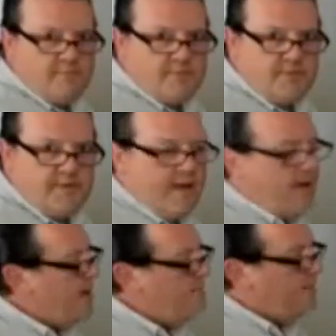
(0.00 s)
So now
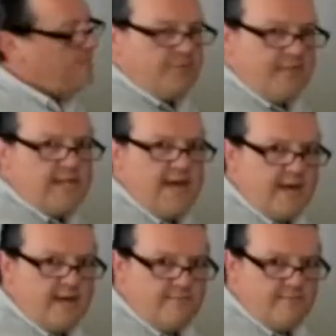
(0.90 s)
I'm completely
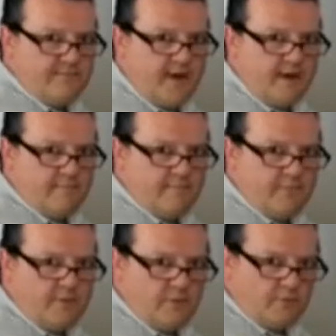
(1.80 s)
out of,
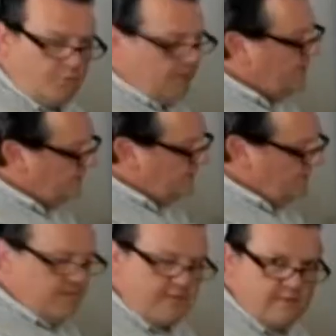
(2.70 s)
doing
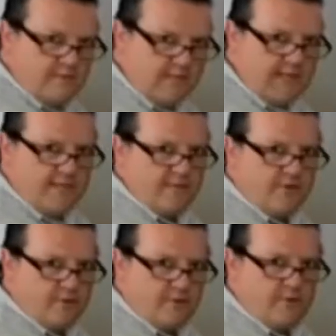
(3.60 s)
the
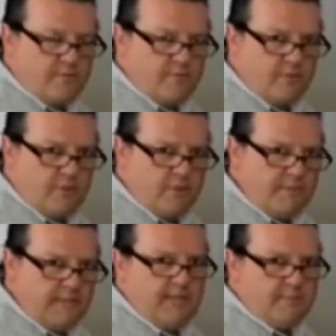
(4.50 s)
internal,
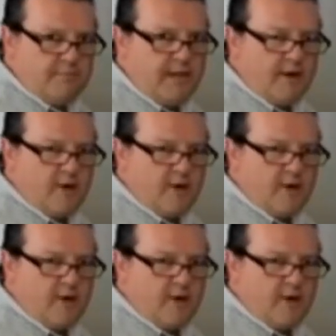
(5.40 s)
media player